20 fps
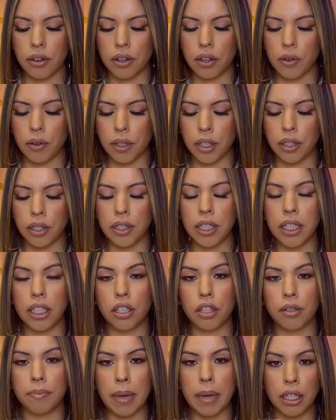going to need
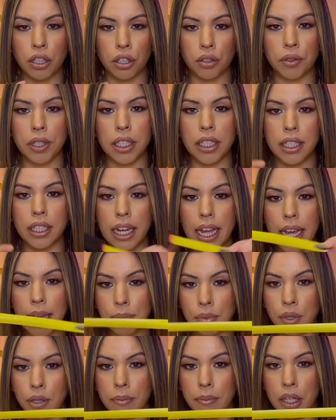your measuring
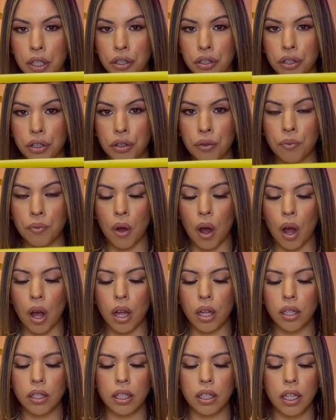tape to measure your
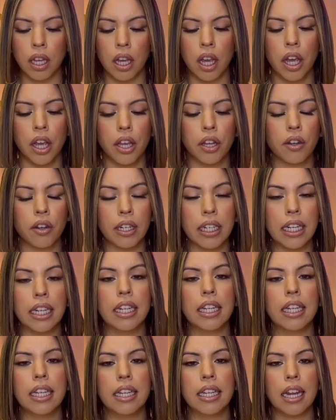walls. You're gonna
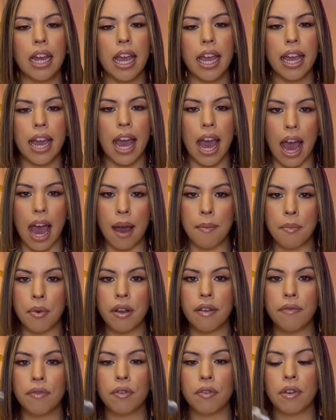need a hammer
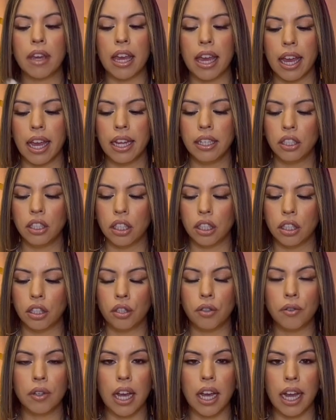if you can, just
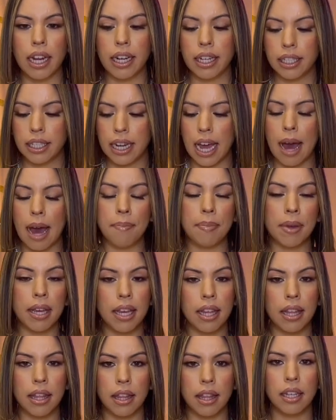to kind of tap
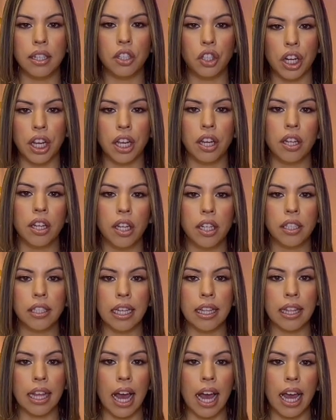in the J hooks
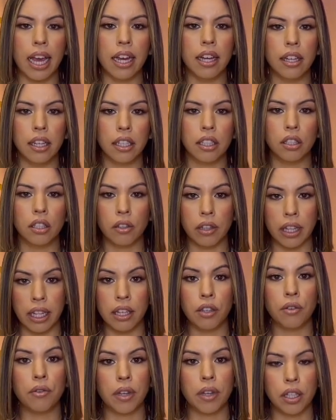and the eye hooks so then
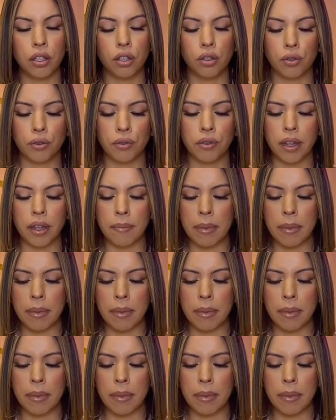you can screw them